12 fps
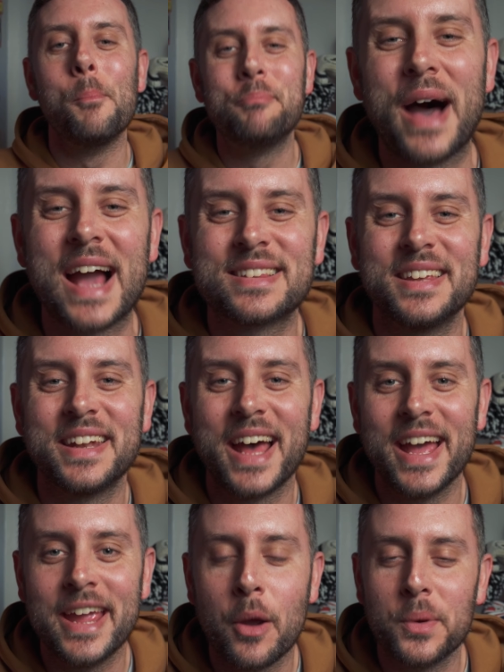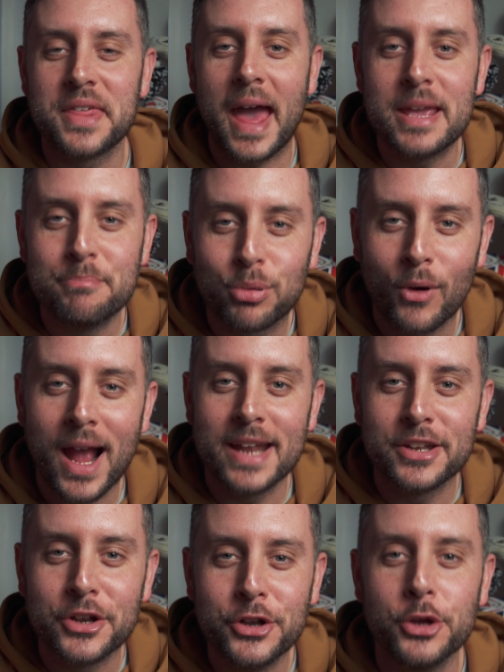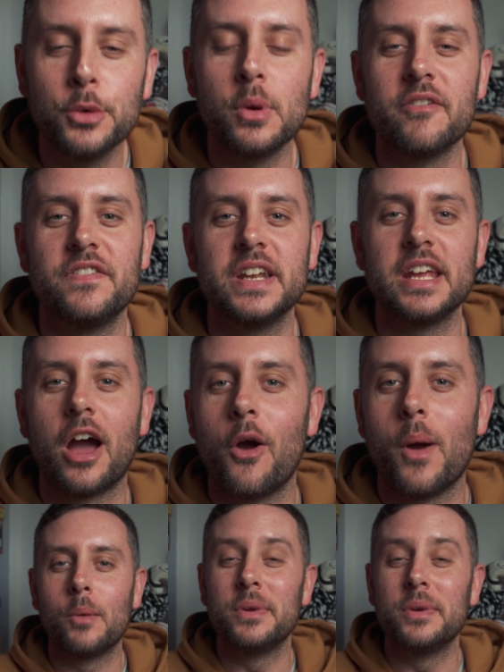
Back today with a brand new video,